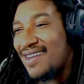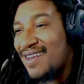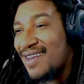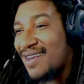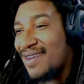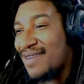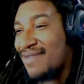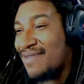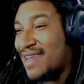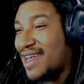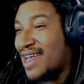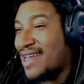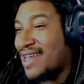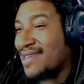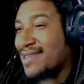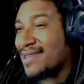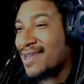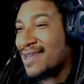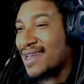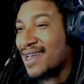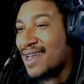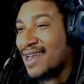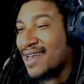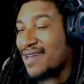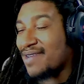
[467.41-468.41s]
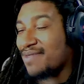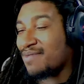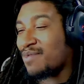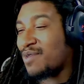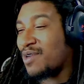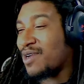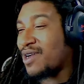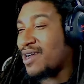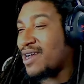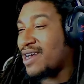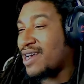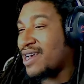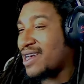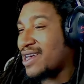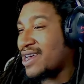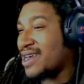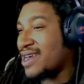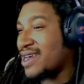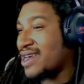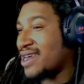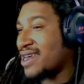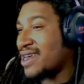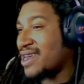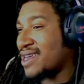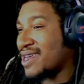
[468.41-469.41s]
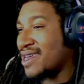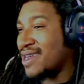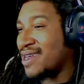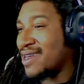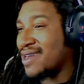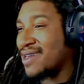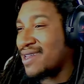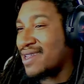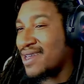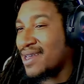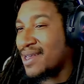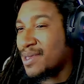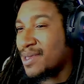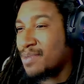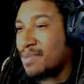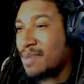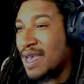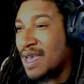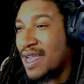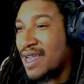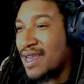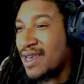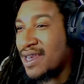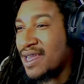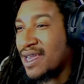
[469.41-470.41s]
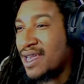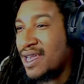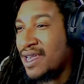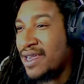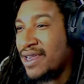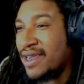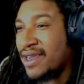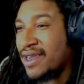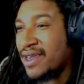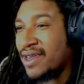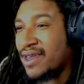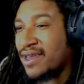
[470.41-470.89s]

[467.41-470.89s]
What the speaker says: If that's the case, what? It's back then.